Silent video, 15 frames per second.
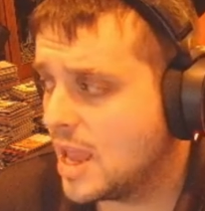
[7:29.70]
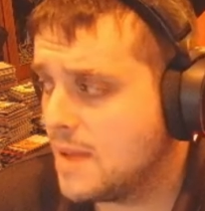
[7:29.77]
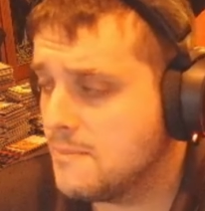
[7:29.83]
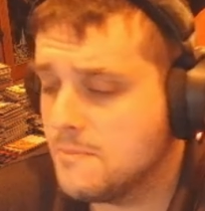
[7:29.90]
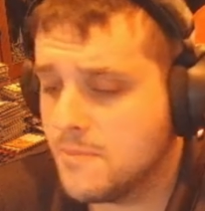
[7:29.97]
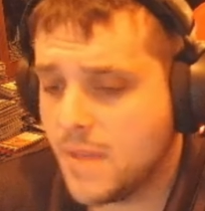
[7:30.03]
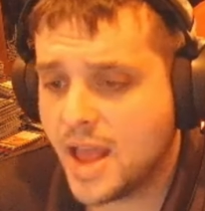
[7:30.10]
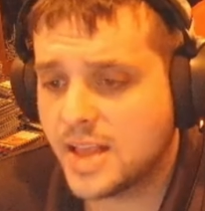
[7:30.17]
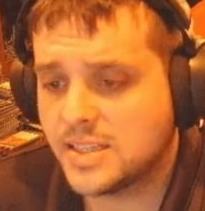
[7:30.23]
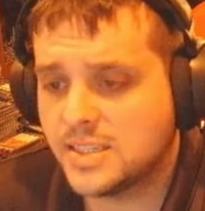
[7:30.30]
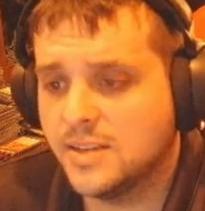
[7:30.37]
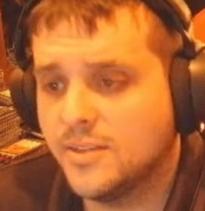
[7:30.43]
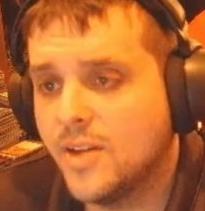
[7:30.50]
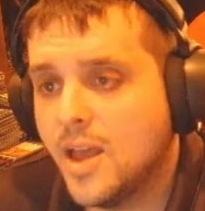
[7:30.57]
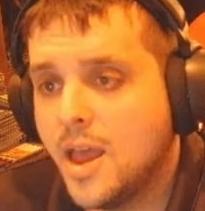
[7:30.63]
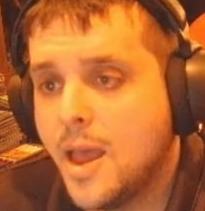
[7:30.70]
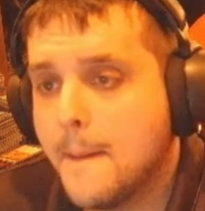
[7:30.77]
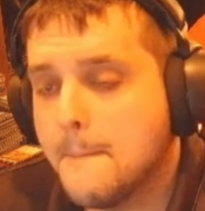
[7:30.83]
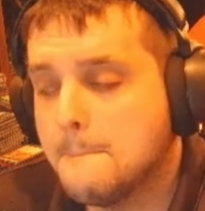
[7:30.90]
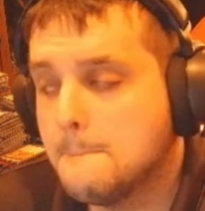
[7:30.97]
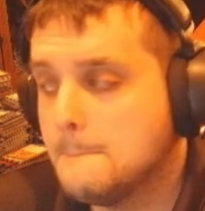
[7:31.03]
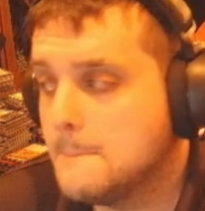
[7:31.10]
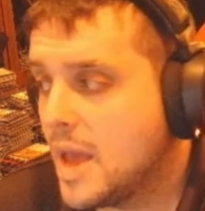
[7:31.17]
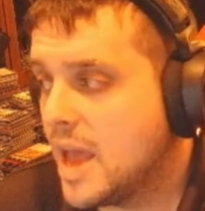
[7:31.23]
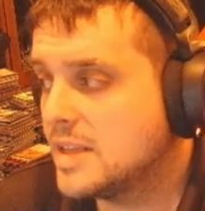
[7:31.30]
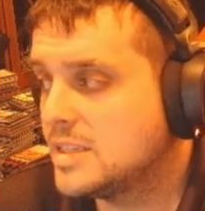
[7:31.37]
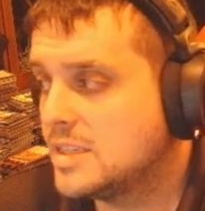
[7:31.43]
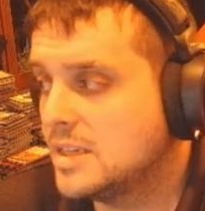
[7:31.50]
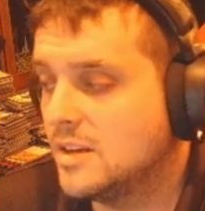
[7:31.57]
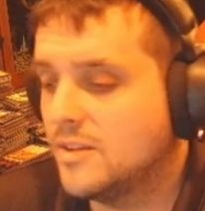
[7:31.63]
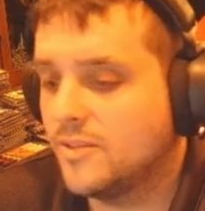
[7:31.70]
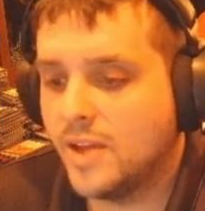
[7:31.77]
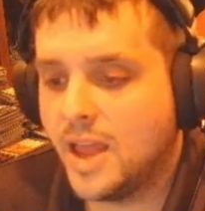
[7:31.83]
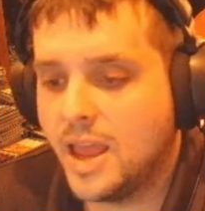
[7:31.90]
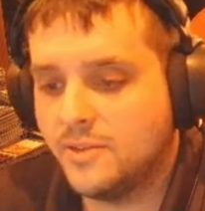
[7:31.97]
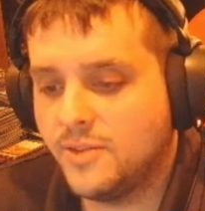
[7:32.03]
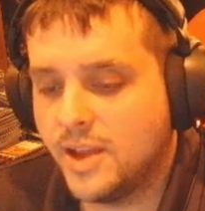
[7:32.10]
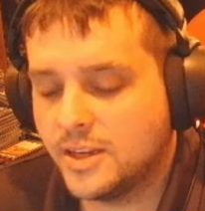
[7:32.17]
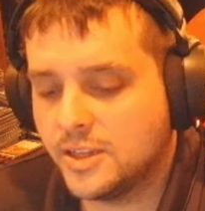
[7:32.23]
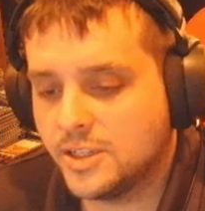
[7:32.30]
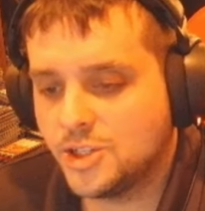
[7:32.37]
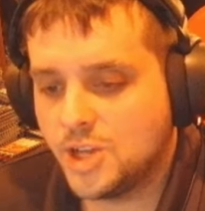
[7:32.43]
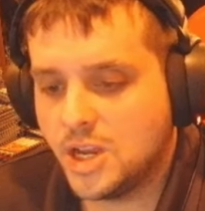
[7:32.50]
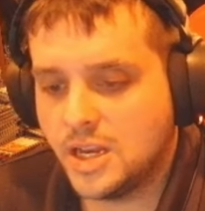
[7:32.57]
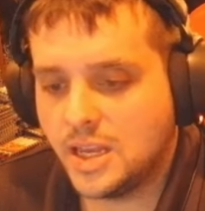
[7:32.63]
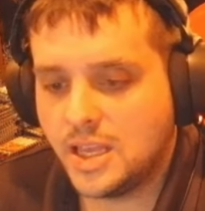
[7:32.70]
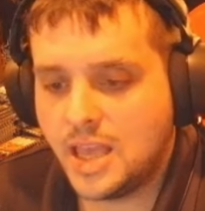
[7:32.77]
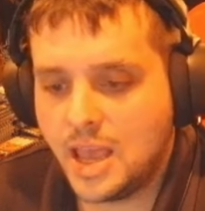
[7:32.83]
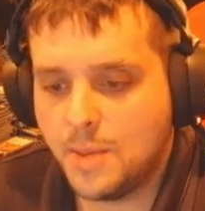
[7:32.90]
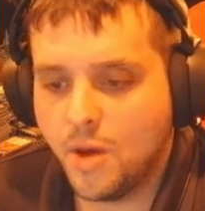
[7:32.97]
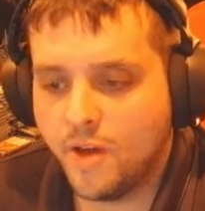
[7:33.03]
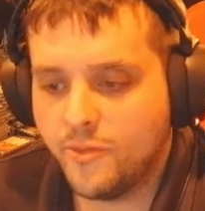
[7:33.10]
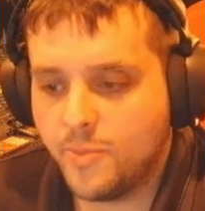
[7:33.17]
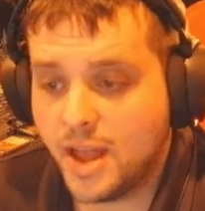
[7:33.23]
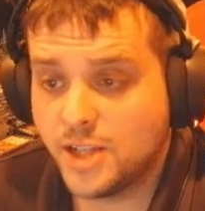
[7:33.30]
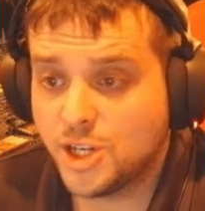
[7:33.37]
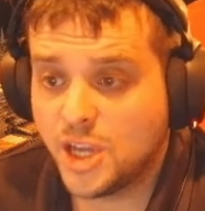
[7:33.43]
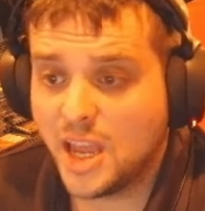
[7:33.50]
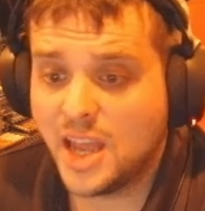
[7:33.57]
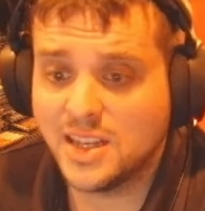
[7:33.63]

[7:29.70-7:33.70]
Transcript: massive, massive advantage in a game of Magic, and a